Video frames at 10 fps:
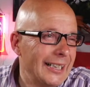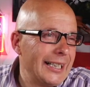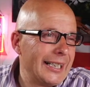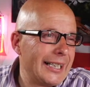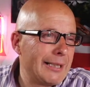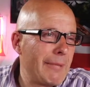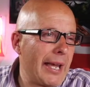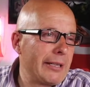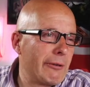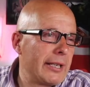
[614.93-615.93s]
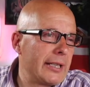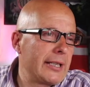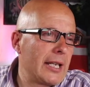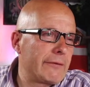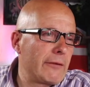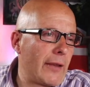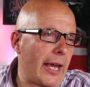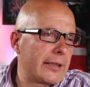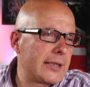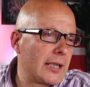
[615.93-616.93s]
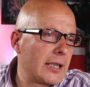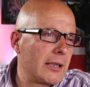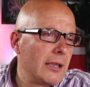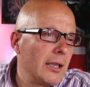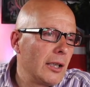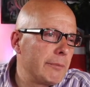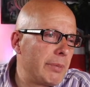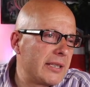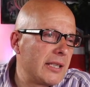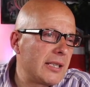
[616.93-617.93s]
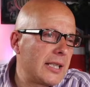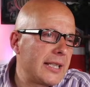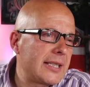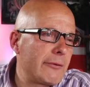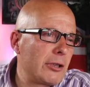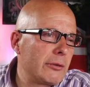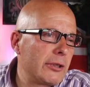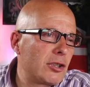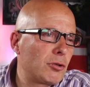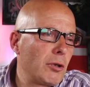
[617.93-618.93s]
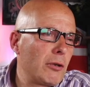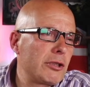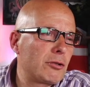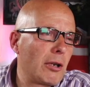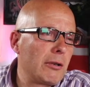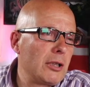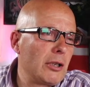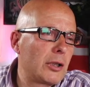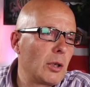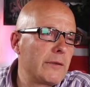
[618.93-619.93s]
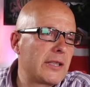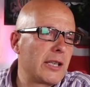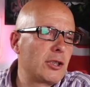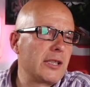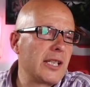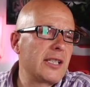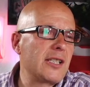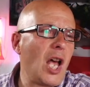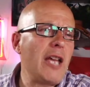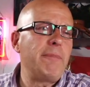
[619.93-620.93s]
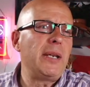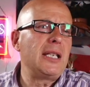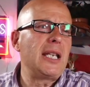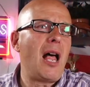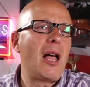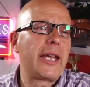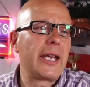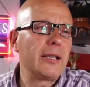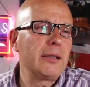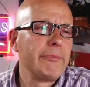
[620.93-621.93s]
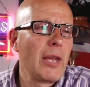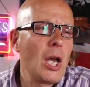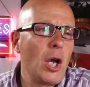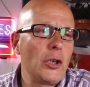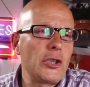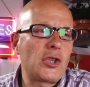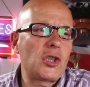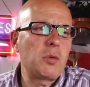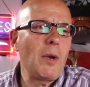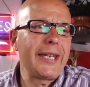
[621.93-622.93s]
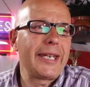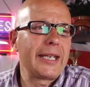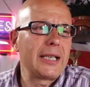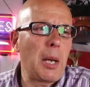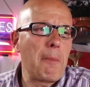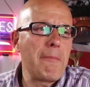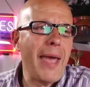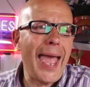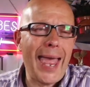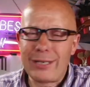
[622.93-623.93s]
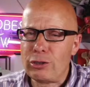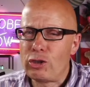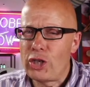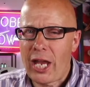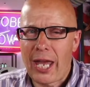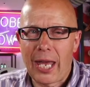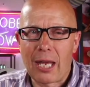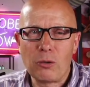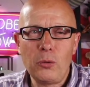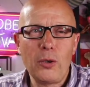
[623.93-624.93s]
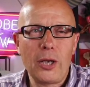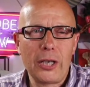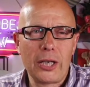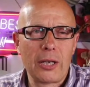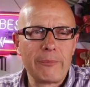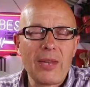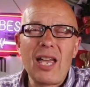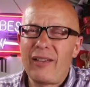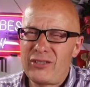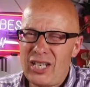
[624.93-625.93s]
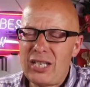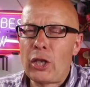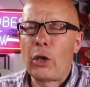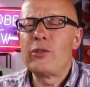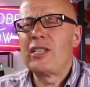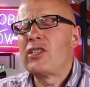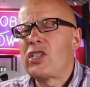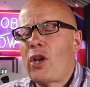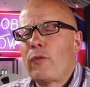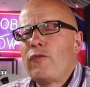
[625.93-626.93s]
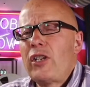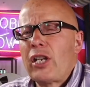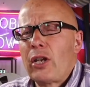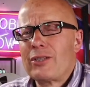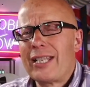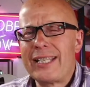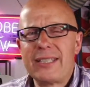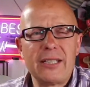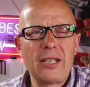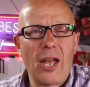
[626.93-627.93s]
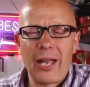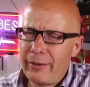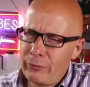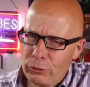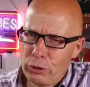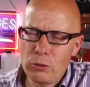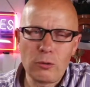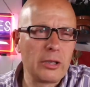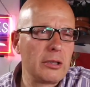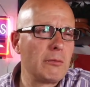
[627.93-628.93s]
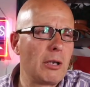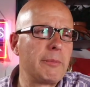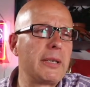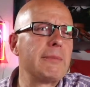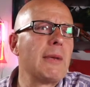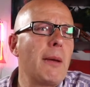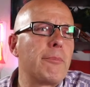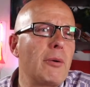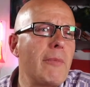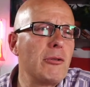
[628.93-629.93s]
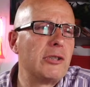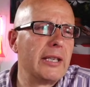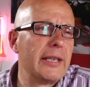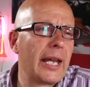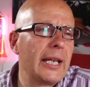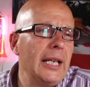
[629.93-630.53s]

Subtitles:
Anyway, enough of that business. Let's have a look. We're scrolling. A lot of conversation. There. She says, I've been lying on a swinging man chair. I've seen those in certain videos late at night. I'm not sure that you want to be promoting that.